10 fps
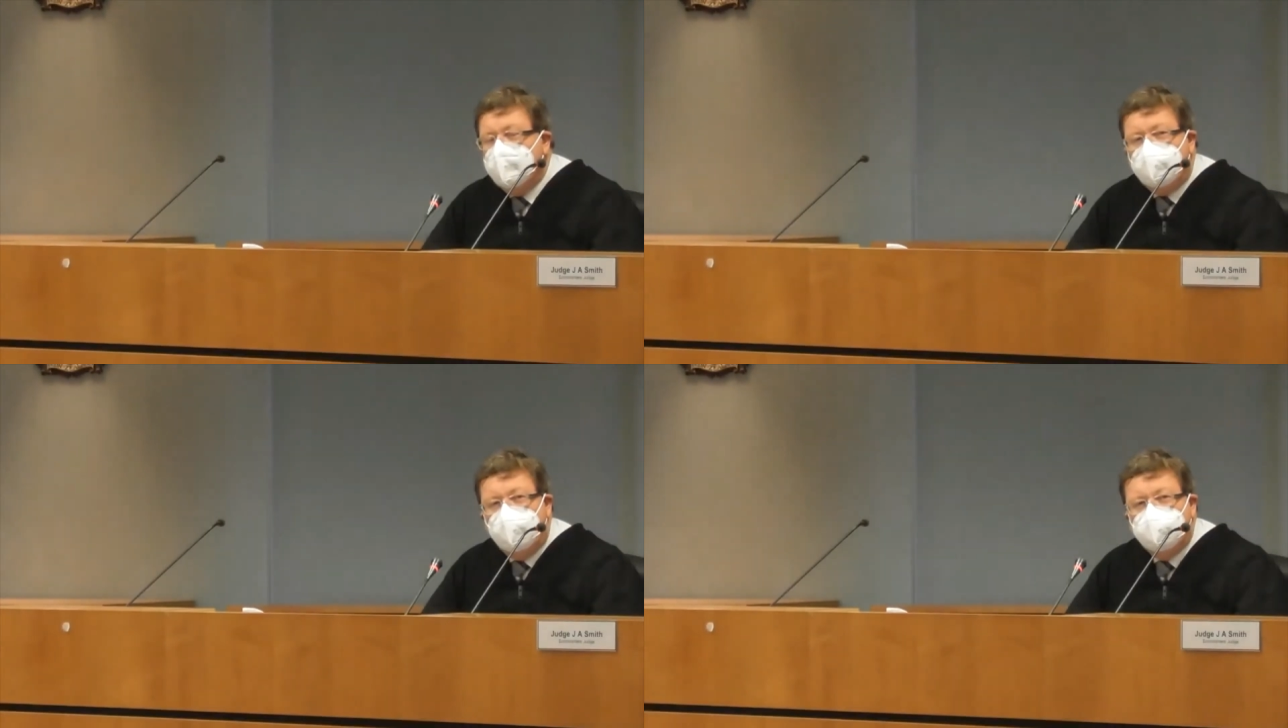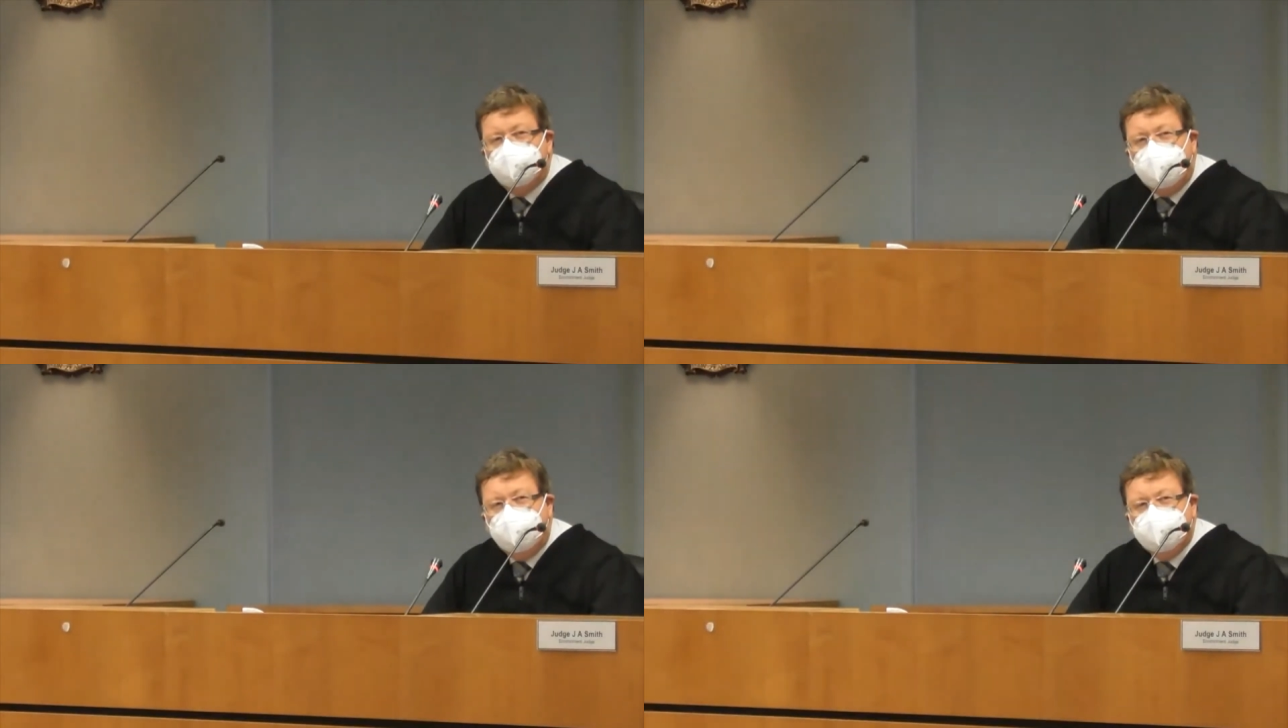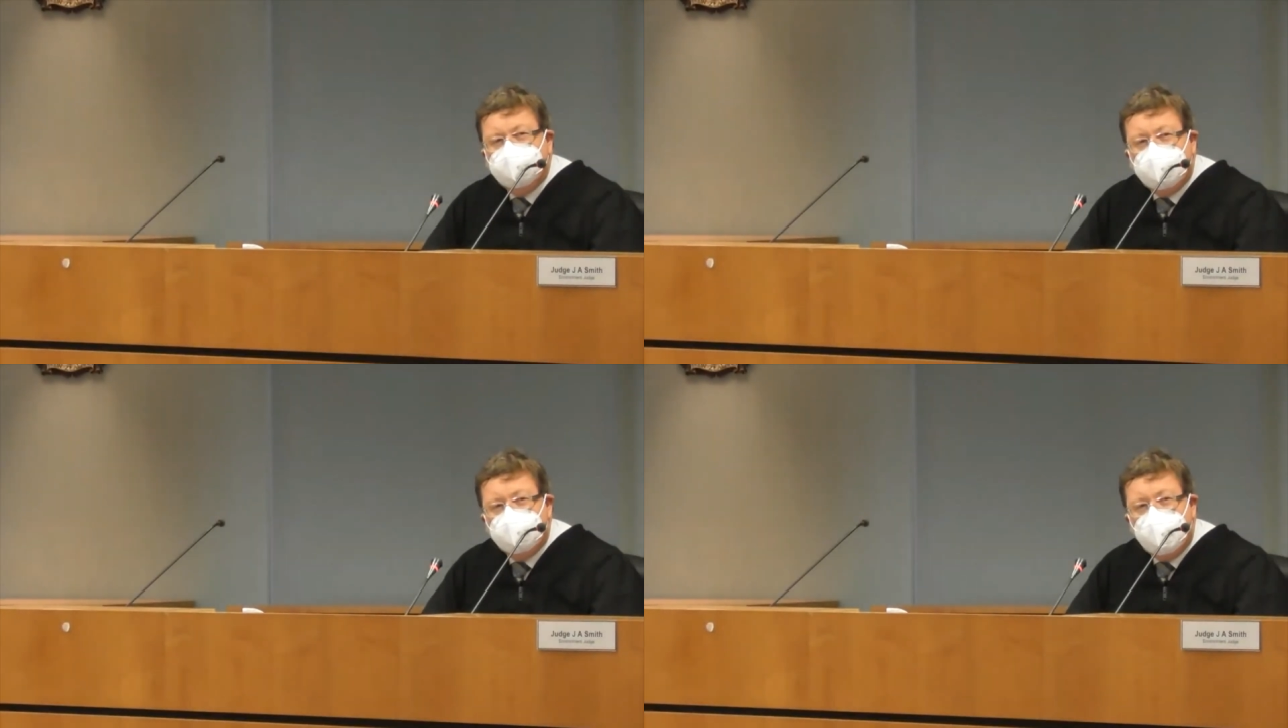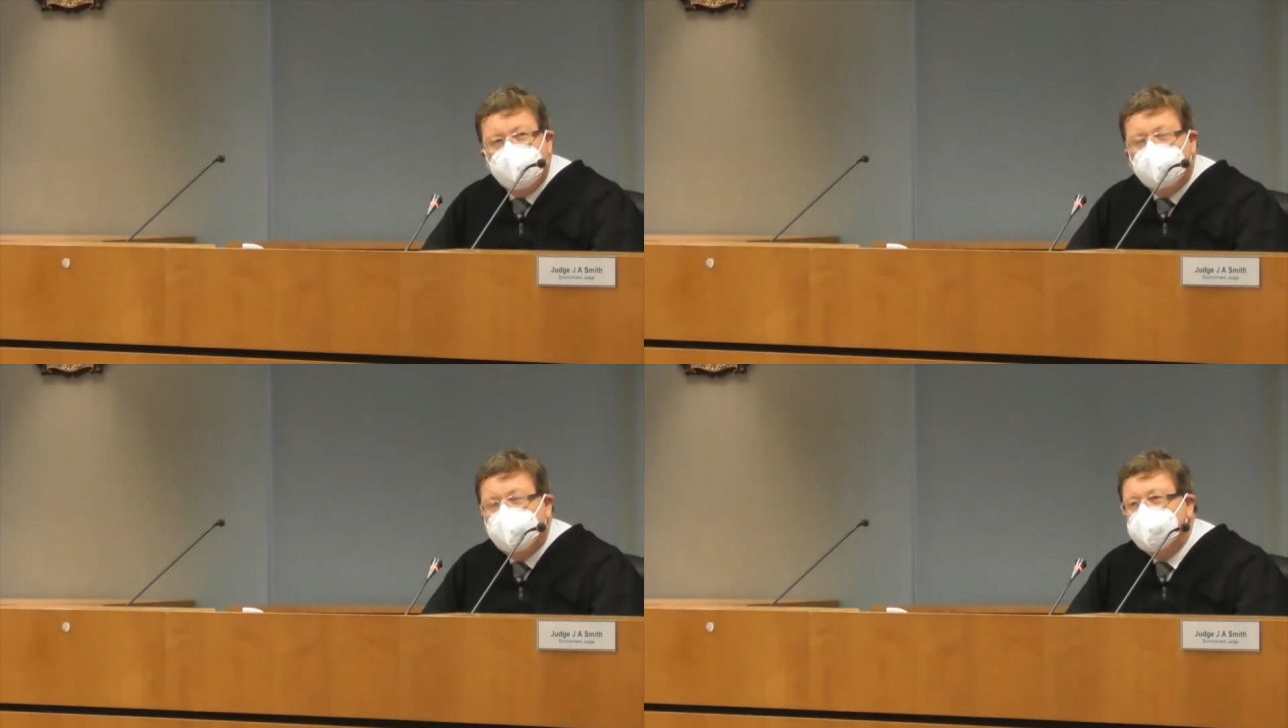My understanding is at the
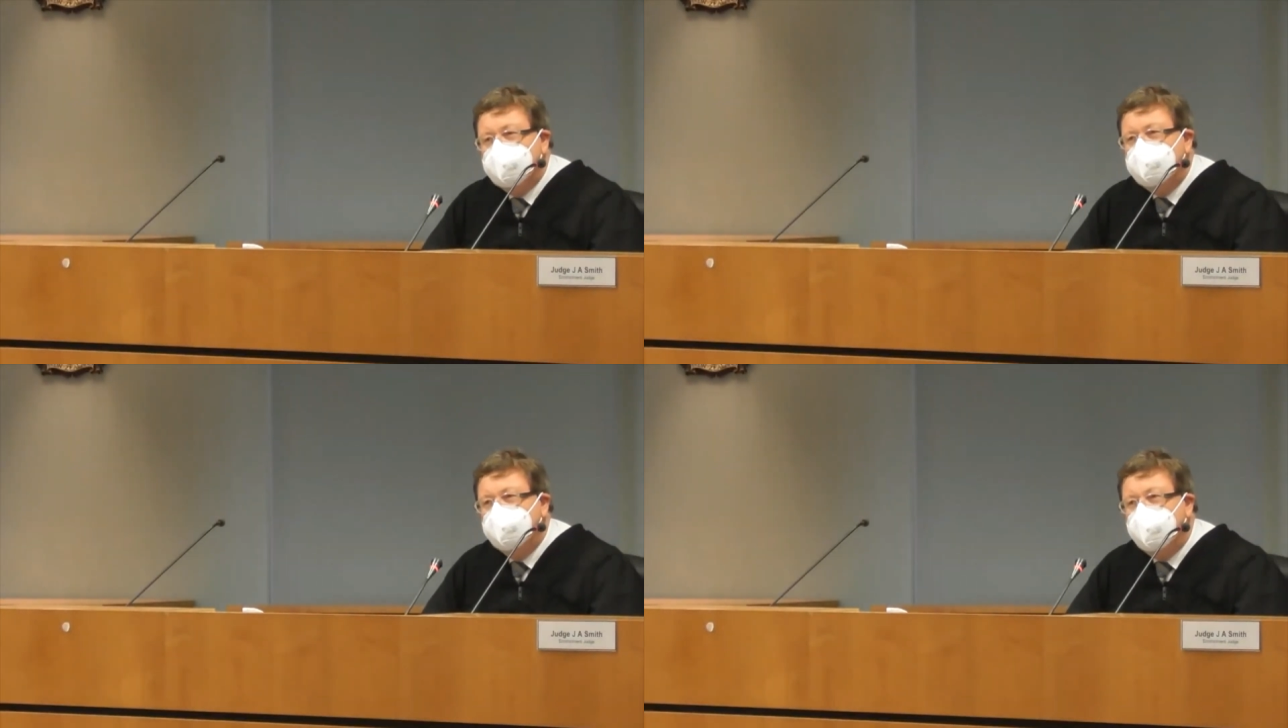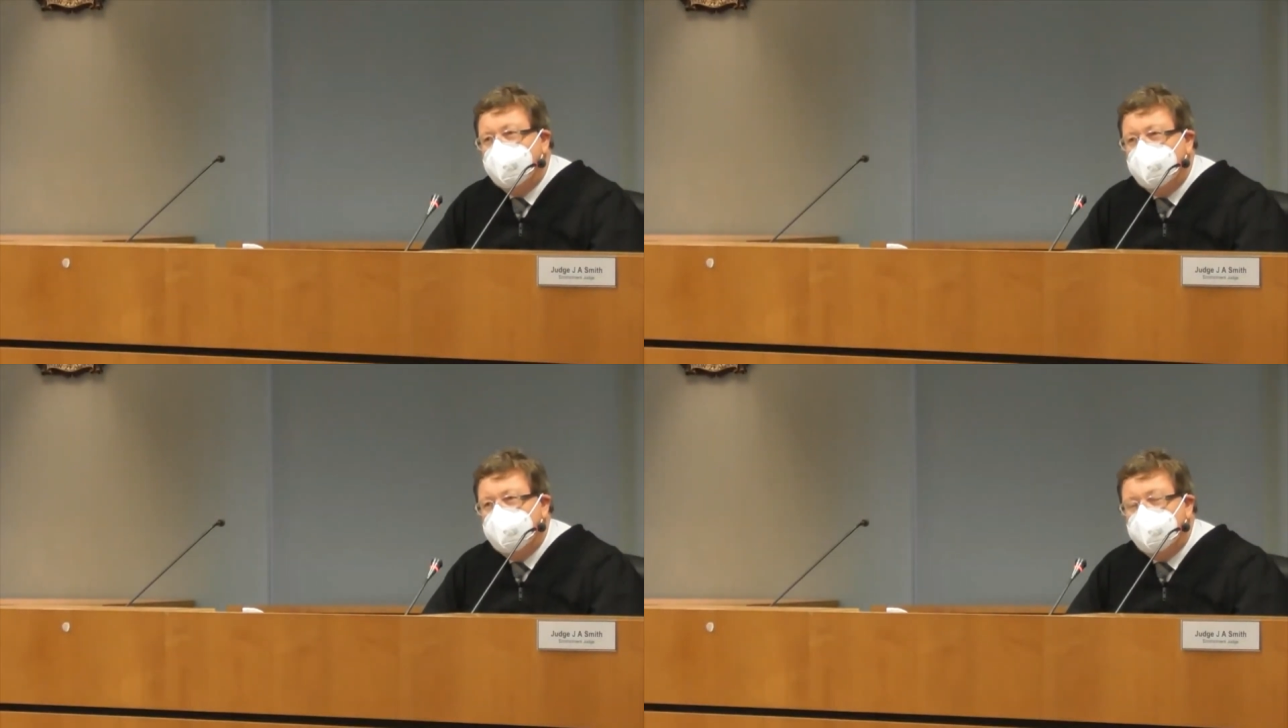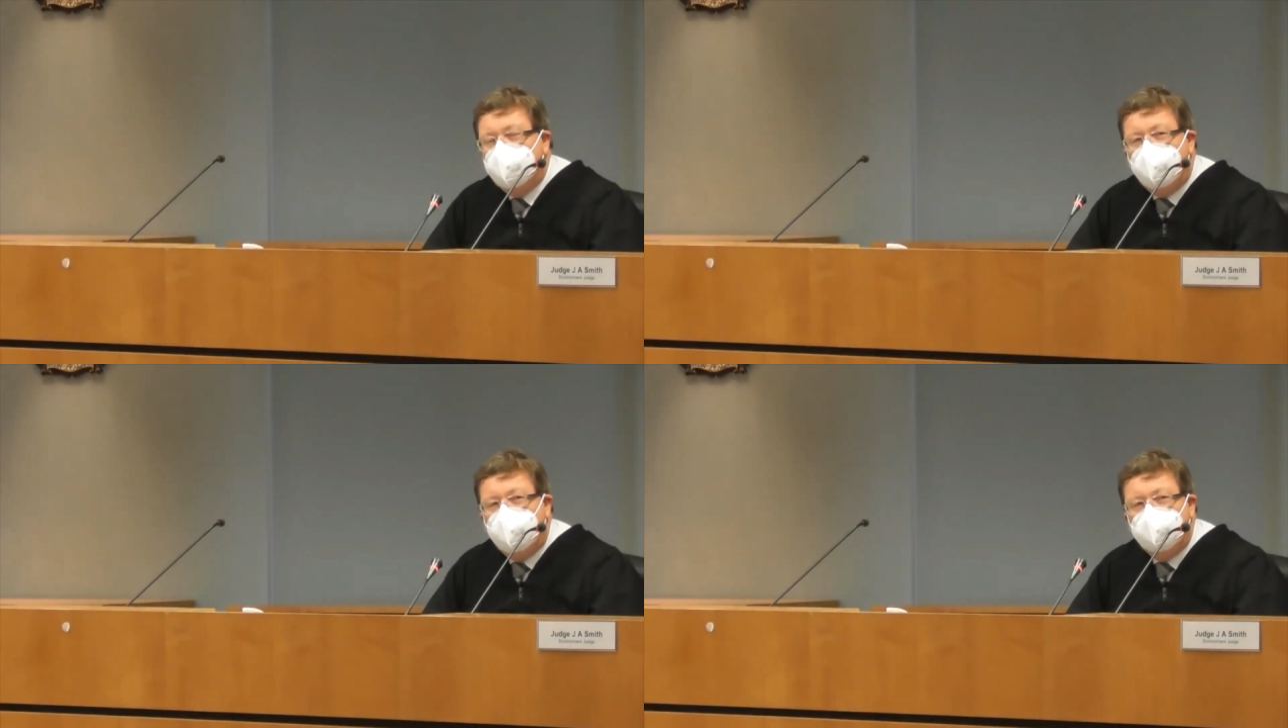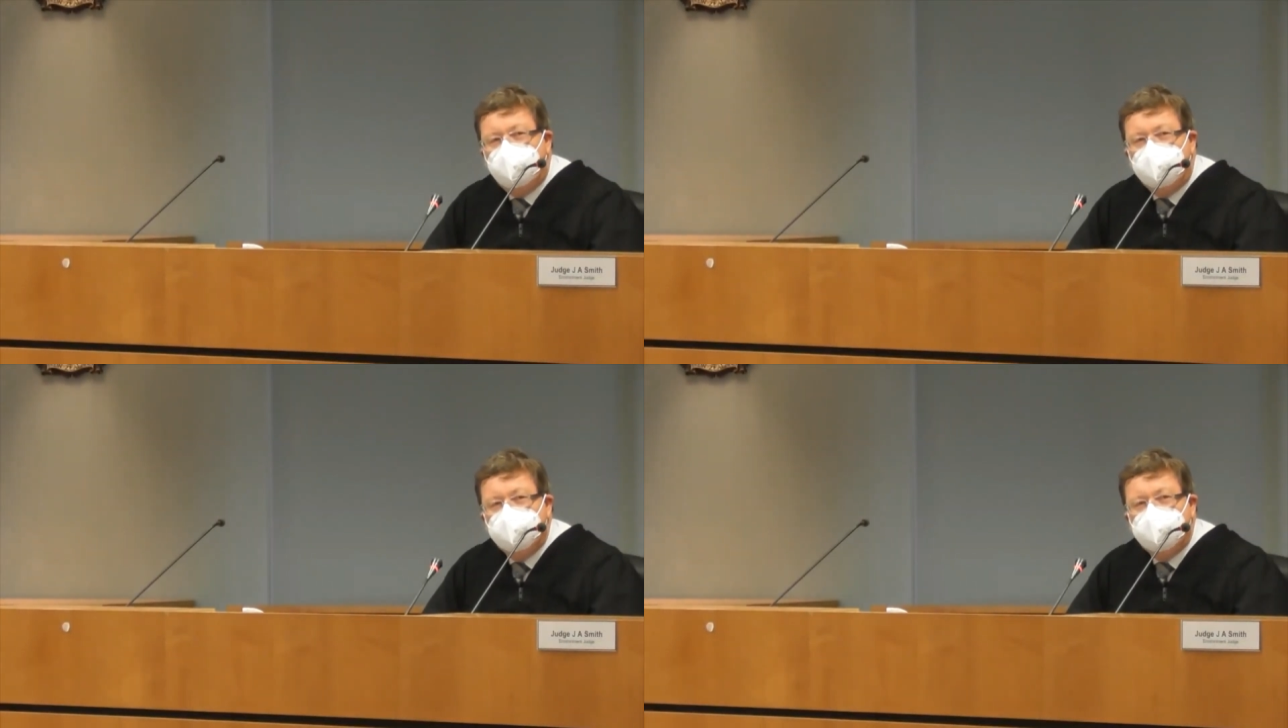moment the system can only be provided
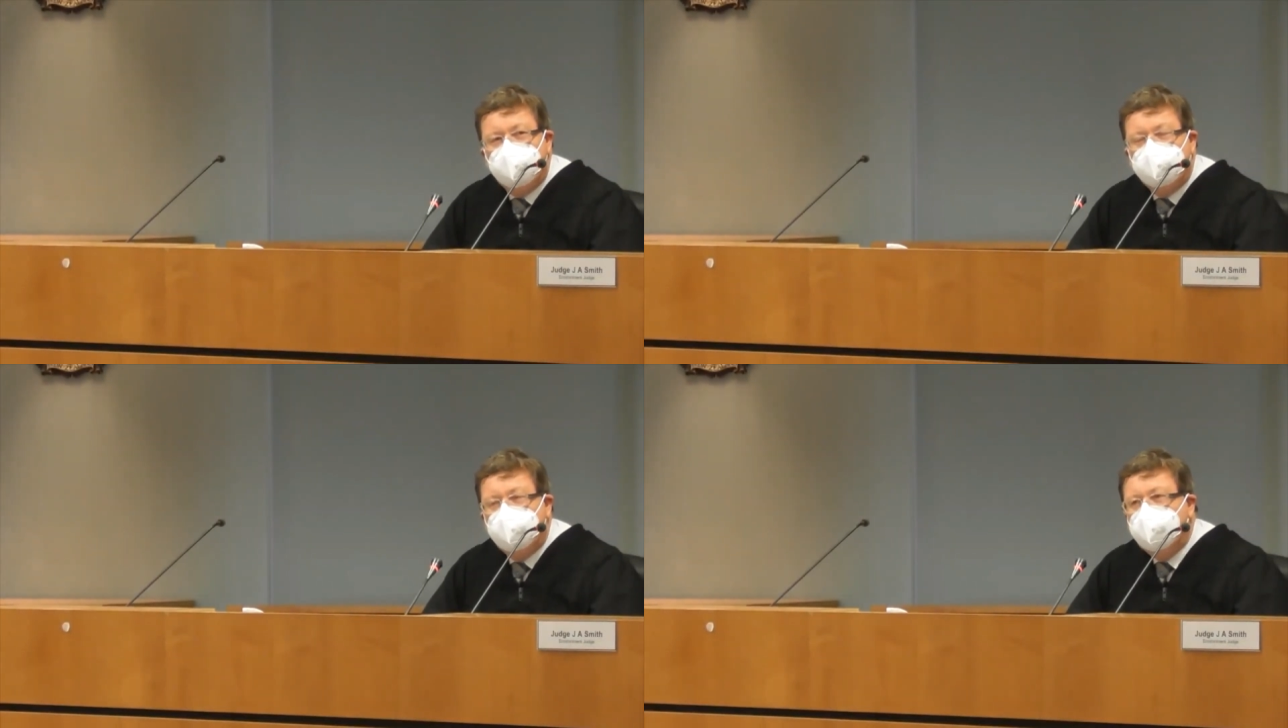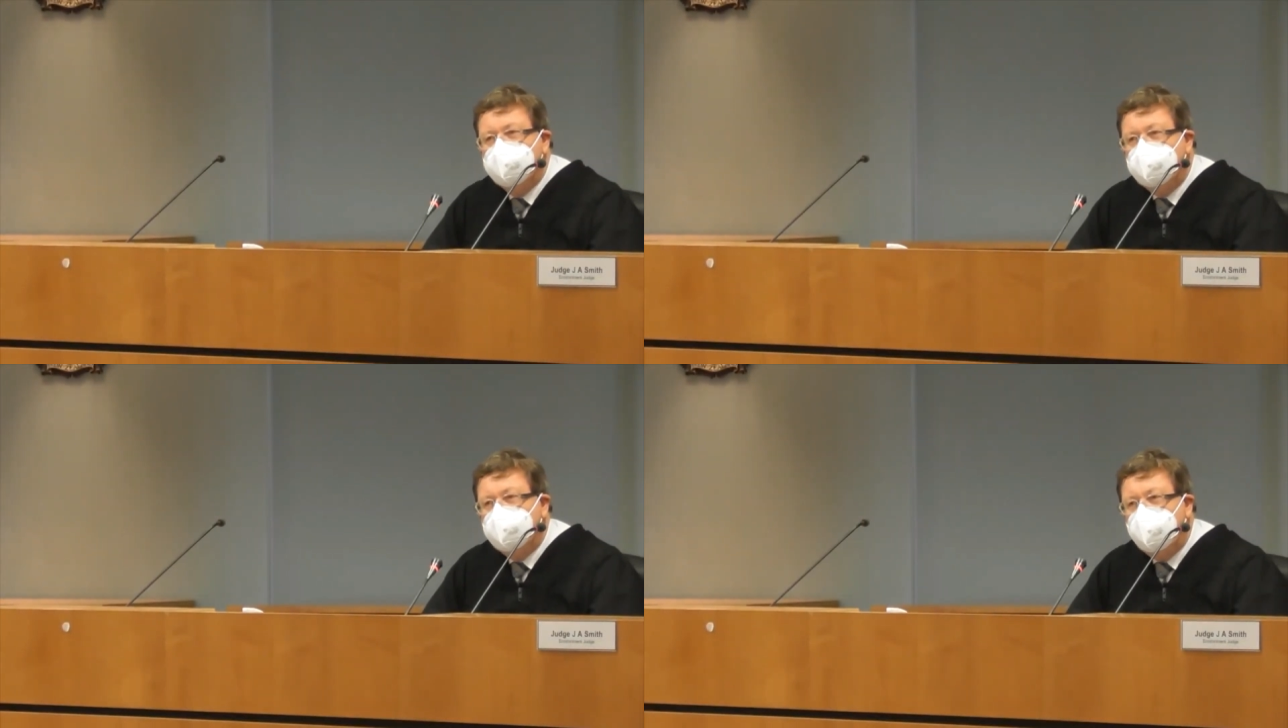through Zoom because it